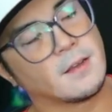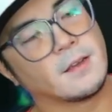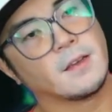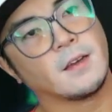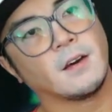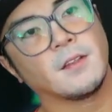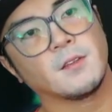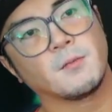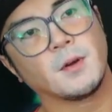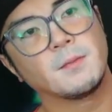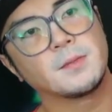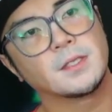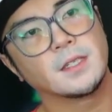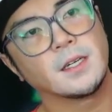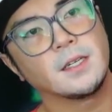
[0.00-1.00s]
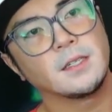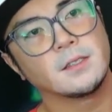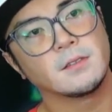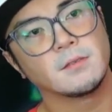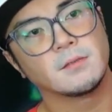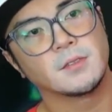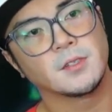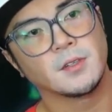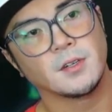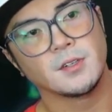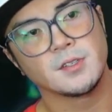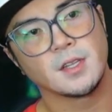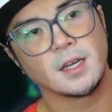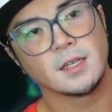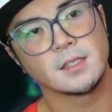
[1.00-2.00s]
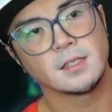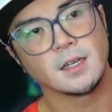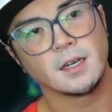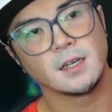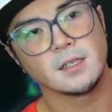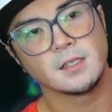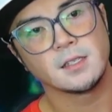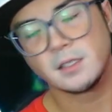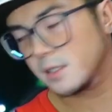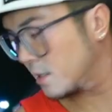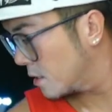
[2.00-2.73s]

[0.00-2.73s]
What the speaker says: on the website. So there's that size.